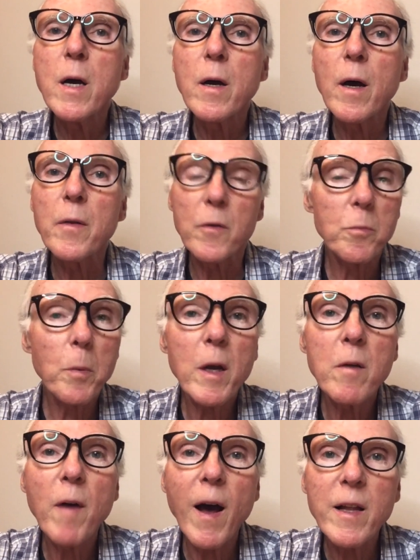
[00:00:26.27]
the
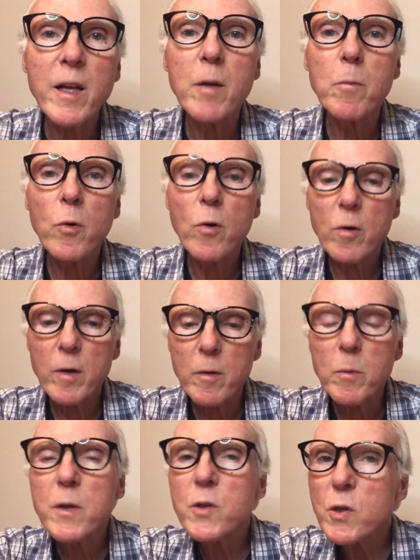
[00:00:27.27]
Spring Valley Brewery,
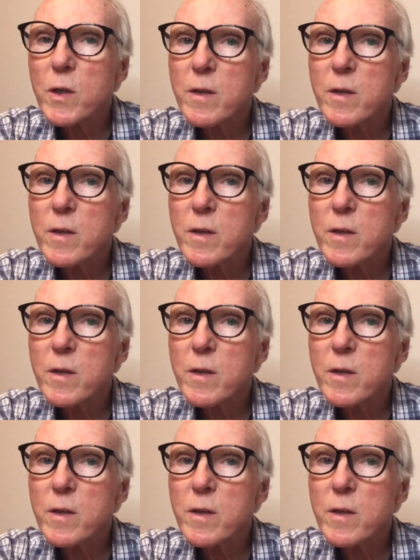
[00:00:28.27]
which